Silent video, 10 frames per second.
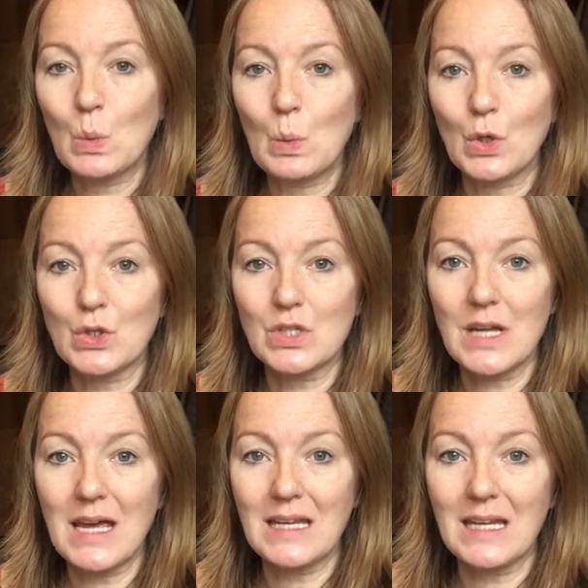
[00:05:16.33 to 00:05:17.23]
want
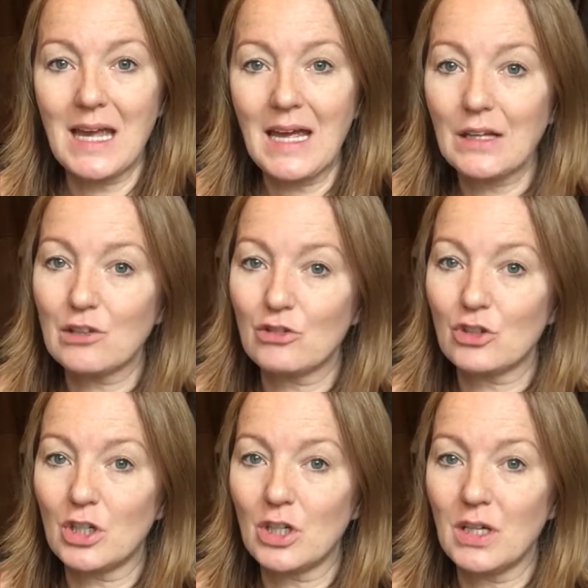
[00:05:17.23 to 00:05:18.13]
any
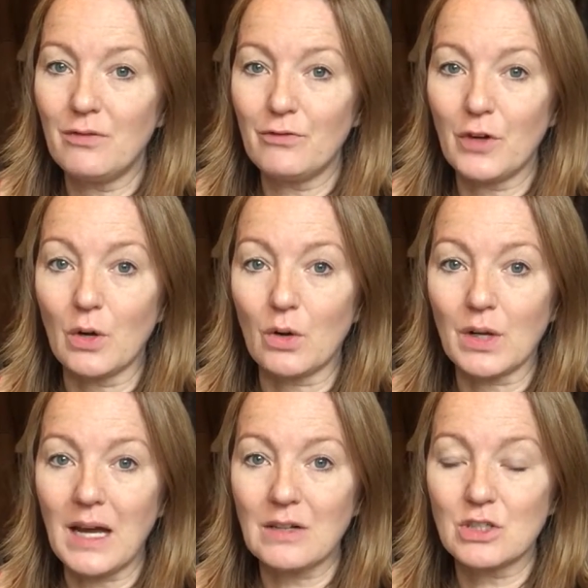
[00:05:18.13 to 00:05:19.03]
extra info
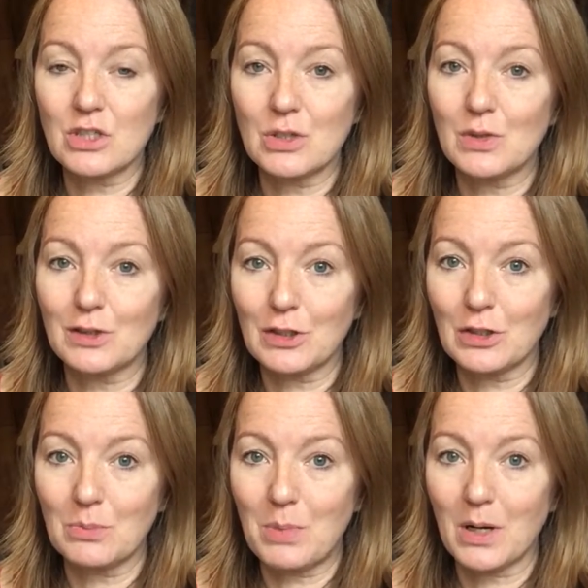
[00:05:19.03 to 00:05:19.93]
on how to do
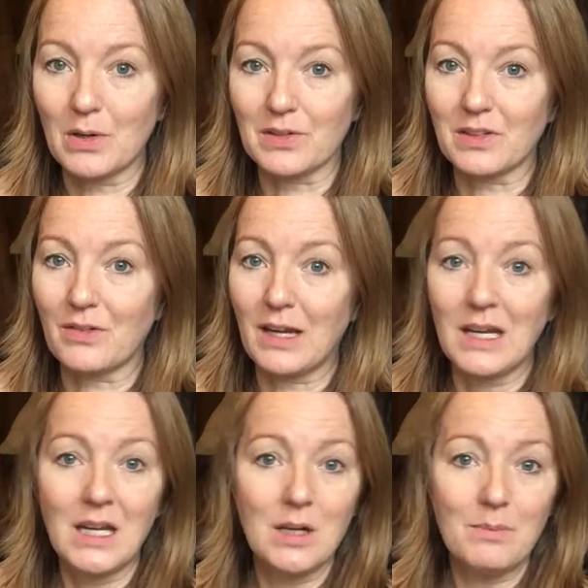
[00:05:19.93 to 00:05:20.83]
certain parts of it.
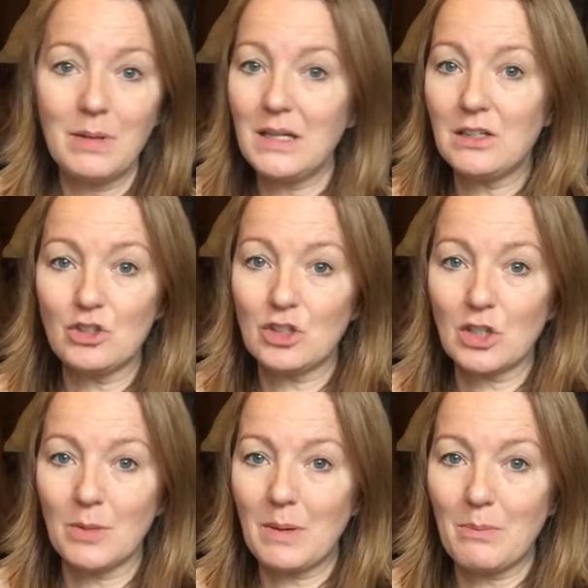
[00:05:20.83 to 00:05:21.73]
Please just
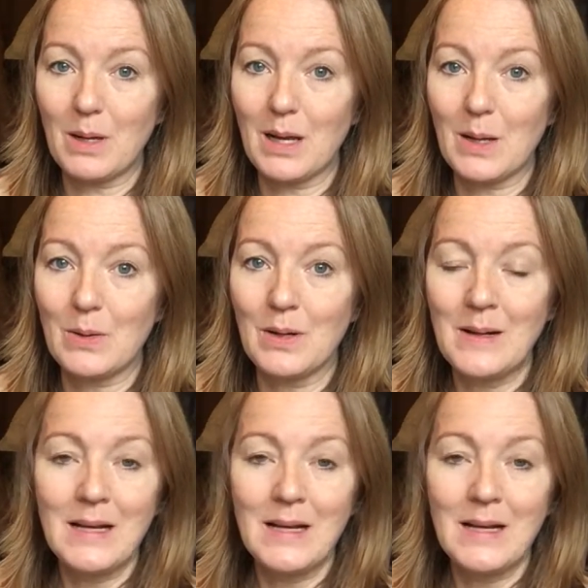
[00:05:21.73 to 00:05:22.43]
comment below.